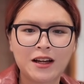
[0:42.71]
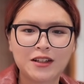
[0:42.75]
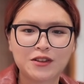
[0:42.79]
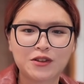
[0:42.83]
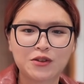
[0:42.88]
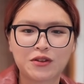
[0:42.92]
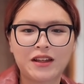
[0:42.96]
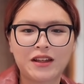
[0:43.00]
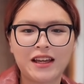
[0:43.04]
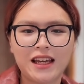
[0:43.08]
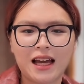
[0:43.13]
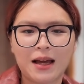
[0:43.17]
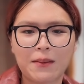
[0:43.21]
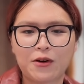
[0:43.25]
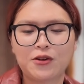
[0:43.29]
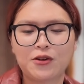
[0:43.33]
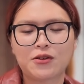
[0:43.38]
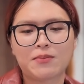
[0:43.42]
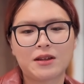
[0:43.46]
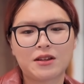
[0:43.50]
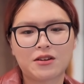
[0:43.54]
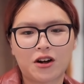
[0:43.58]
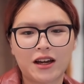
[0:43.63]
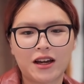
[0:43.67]
So today I'm going
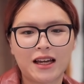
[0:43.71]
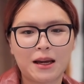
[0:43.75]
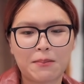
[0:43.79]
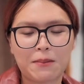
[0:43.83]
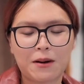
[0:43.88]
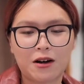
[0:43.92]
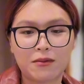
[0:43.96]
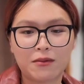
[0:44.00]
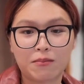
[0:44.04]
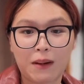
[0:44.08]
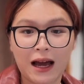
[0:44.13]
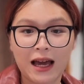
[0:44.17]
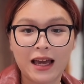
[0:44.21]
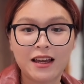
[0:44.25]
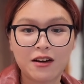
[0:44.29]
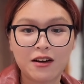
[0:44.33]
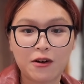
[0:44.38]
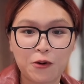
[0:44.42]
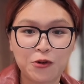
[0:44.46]
to be talking about my